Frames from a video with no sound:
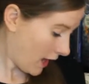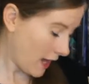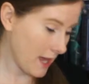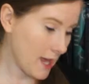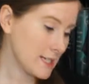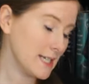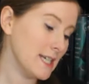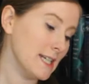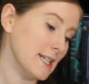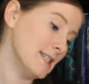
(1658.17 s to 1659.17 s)
and
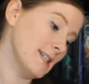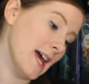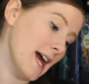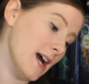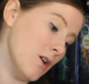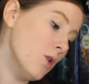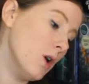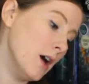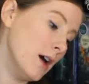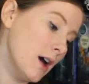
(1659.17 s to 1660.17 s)
it is now
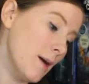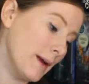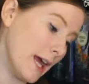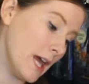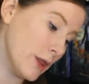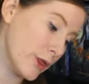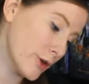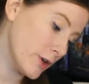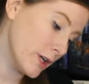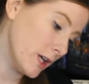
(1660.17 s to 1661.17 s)
about
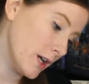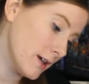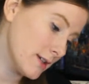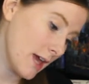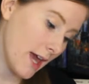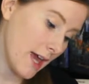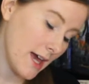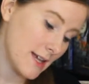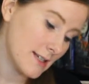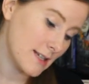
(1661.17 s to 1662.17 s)
8:30
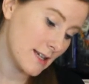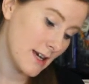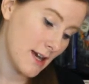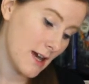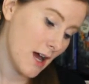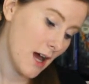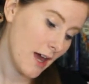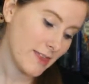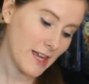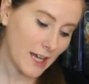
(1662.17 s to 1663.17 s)
and
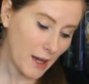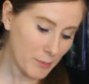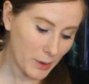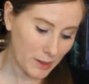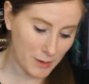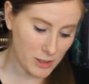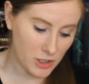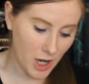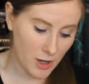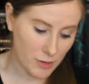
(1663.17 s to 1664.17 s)
I think I'm pretty much
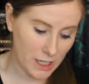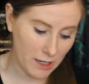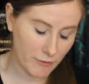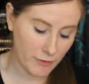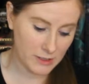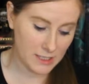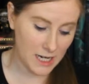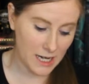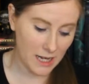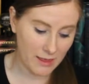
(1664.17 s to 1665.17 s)
done reading for
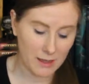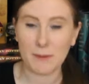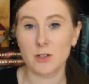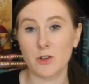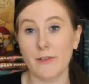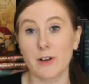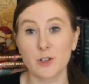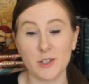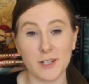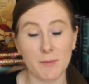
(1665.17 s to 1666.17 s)
tonight. I think me and Trevor are
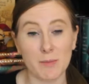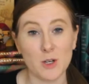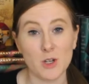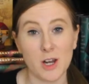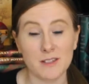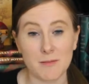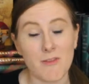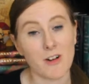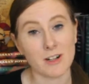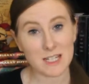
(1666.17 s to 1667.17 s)
just gonna binge on some
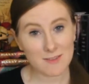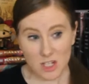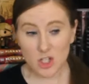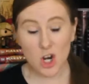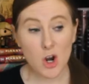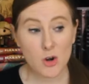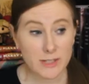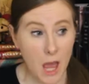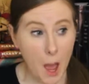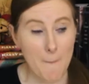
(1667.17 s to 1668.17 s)
of our TV
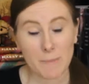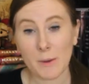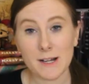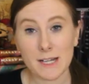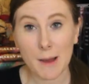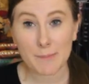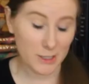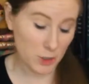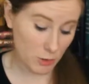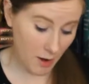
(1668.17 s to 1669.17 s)
shows, but I wanted to
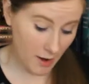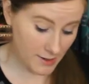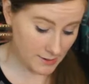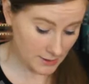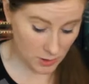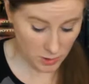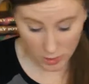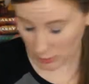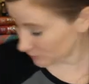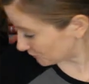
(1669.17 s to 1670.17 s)
update you guys.
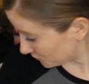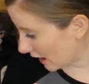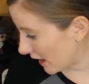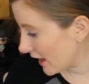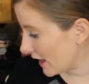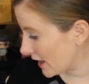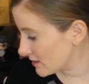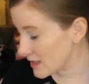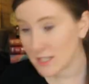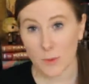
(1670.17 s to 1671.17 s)
So
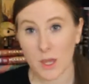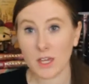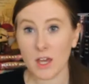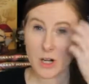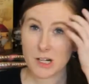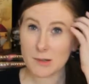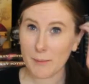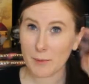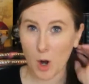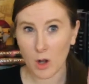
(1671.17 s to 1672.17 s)
I'm trying to remember